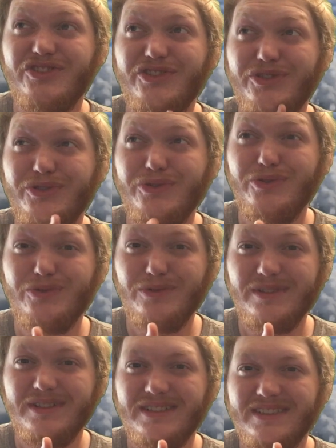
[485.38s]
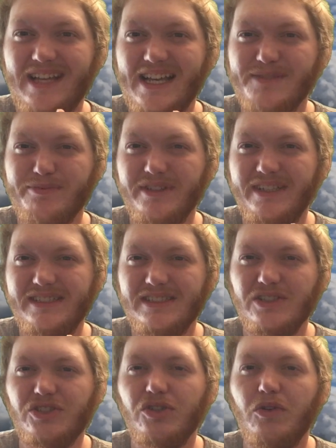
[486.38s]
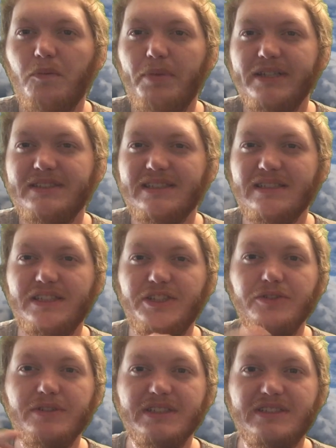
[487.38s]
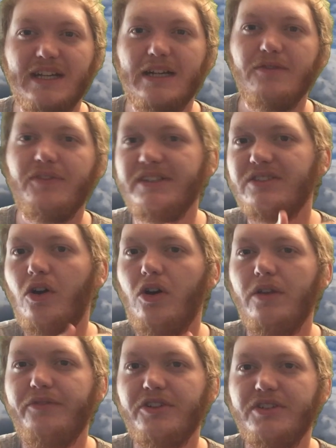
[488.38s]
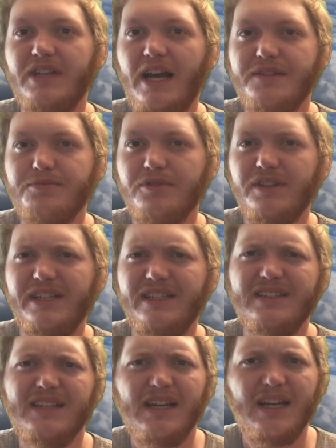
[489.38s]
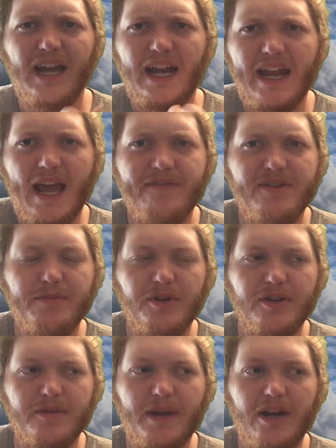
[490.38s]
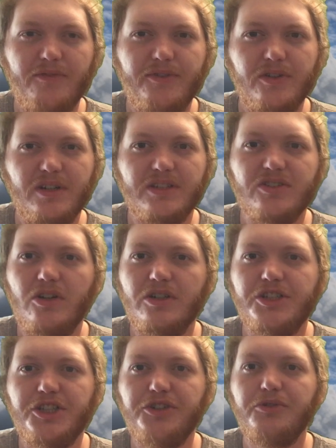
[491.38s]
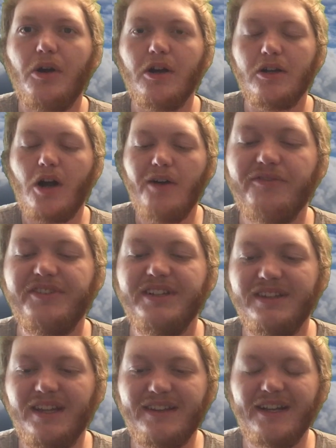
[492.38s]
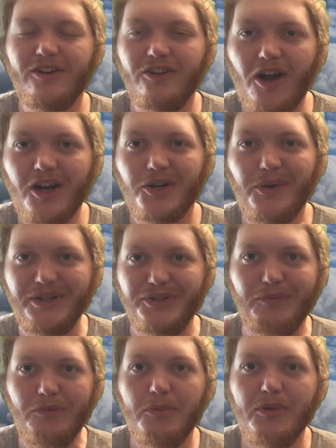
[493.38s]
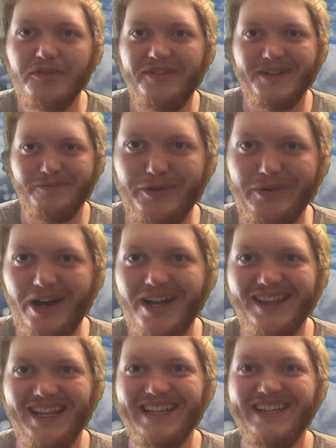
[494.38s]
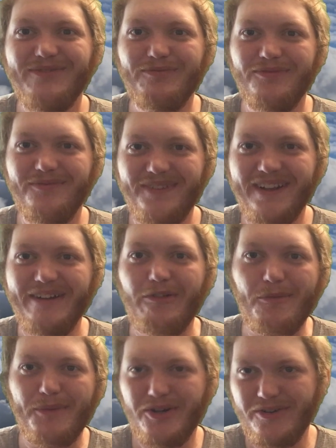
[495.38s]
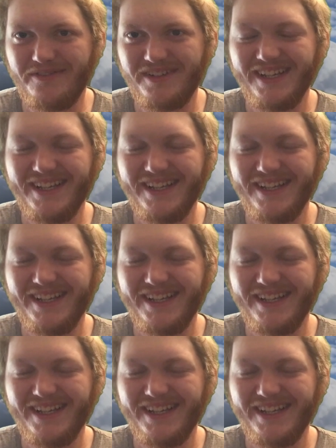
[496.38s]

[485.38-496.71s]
2 Sasperlings. So basically, you can sacrifice all of your Sasperlings and have him onto the battlefield as long as you are confident that they are not going to remove him. Do not let him get you removed.